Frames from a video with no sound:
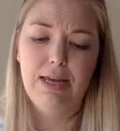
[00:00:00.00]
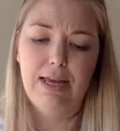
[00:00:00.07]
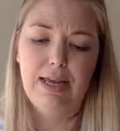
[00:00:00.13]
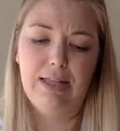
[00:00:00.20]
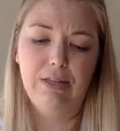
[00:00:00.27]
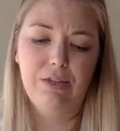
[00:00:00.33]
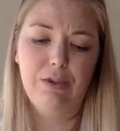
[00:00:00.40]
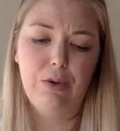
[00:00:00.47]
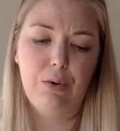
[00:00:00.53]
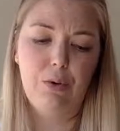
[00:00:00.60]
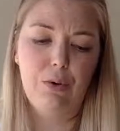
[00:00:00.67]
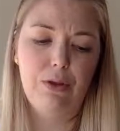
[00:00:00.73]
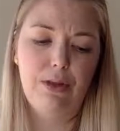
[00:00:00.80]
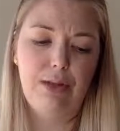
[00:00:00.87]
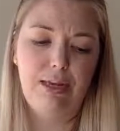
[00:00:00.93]
And
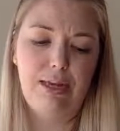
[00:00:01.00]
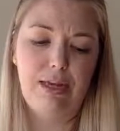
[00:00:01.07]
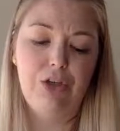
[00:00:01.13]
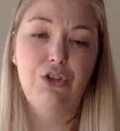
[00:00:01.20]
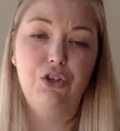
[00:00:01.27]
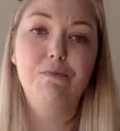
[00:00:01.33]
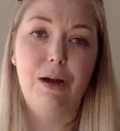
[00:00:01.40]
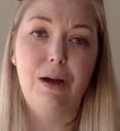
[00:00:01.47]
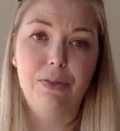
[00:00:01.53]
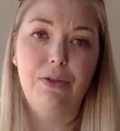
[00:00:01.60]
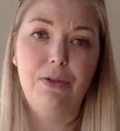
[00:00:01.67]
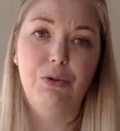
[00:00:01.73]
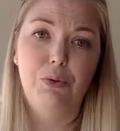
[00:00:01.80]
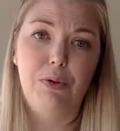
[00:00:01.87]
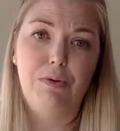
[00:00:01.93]
so each month
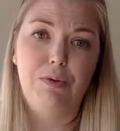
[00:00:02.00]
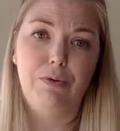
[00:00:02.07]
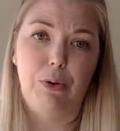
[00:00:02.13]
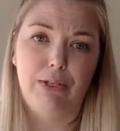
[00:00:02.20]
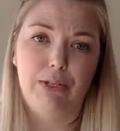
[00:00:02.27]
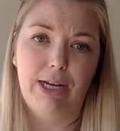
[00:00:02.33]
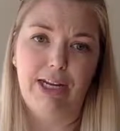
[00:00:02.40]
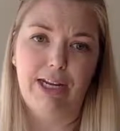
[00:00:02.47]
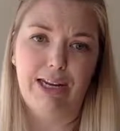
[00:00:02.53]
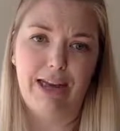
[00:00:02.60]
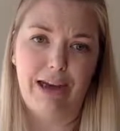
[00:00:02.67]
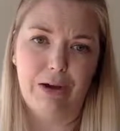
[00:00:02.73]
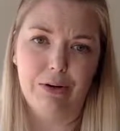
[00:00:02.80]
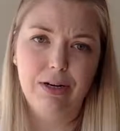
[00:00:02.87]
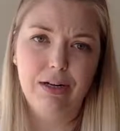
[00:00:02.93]
those will be rotated
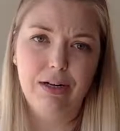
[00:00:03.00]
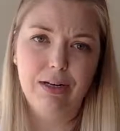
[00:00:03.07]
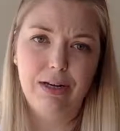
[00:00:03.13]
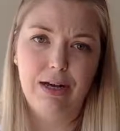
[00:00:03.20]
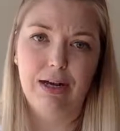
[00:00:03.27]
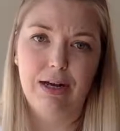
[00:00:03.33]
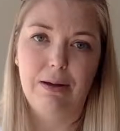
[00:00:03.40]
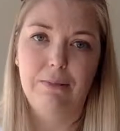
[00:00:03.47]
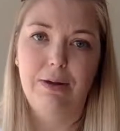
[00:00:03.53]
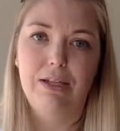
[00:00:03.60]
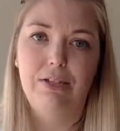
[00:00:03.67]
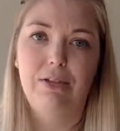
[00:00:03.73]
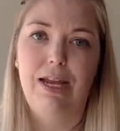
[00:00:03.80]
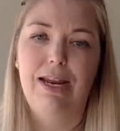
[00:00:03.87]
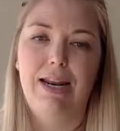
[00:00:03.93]
out,
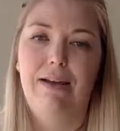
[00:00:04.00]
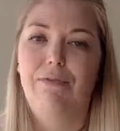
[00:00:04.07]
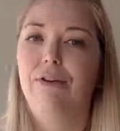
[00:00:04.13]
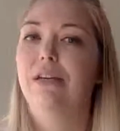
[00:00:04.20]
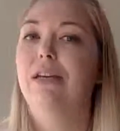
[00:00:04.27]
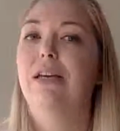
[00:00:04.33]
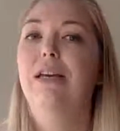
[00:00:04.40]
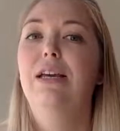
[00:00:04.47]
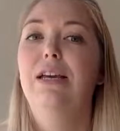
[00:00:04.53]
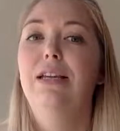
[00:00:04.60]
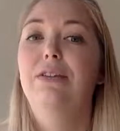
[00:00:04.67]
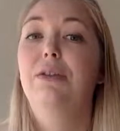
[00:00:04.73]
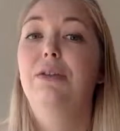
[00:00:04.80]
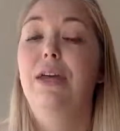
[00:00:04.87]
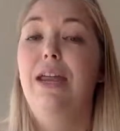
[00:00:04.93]
so that
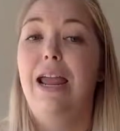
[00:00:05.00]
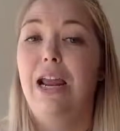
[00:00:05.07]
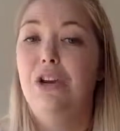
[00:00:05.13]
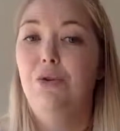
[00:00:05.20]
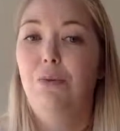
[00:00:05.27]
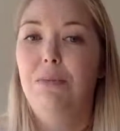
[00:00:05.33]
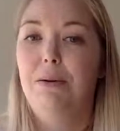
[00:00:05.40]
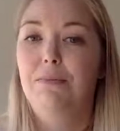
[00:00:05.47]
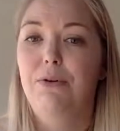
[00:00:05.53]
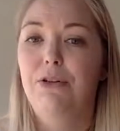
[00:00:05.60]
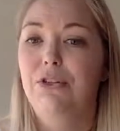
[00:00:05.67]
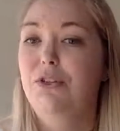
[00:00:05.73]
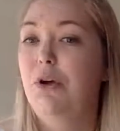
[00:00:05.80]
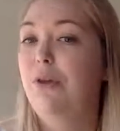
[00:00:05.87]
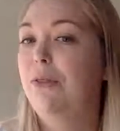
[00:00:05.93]
annual
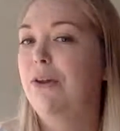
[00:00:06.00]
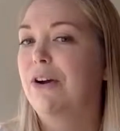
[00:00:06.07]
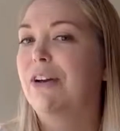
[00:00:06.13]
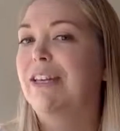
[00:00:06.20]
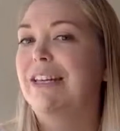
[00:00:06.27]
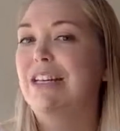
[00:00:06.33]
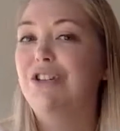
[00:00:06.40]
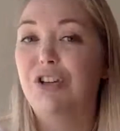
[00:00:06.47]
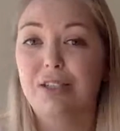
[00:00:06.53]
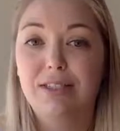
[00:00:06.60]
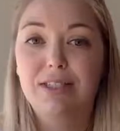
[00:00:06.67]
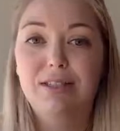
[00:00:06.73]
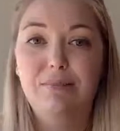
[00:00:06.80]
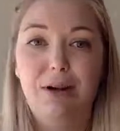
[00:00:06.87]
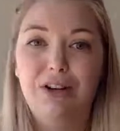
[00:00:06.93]
members know that they're getting just
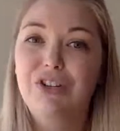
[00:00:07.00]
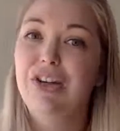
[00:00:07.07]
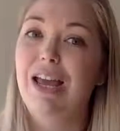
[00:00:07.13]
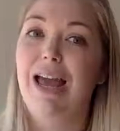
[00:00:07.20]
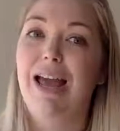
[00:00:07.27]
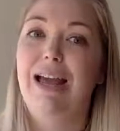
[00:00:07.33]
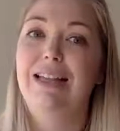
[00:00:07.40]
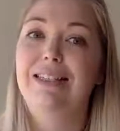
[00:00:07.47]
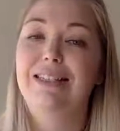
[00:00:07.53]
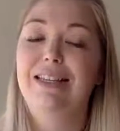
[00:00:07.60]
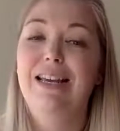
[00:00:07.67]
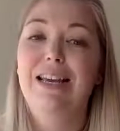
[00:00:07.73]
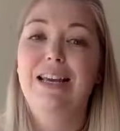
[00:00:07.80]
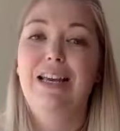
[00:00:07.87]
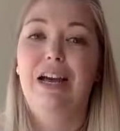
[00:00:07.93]
as much as
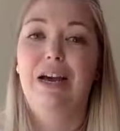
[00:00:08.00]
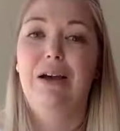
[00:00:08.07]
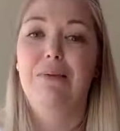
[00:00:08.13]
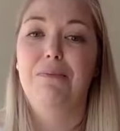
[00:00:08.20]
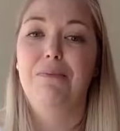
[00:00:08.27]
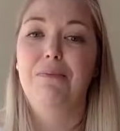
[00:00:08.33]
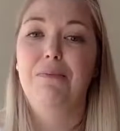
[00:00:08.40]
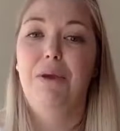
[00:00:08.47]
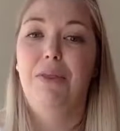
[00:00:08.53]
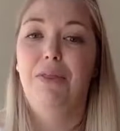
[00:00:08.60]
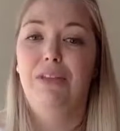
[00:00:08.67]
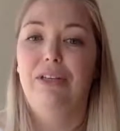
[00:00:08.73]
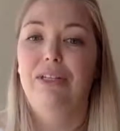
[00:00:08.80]
monthly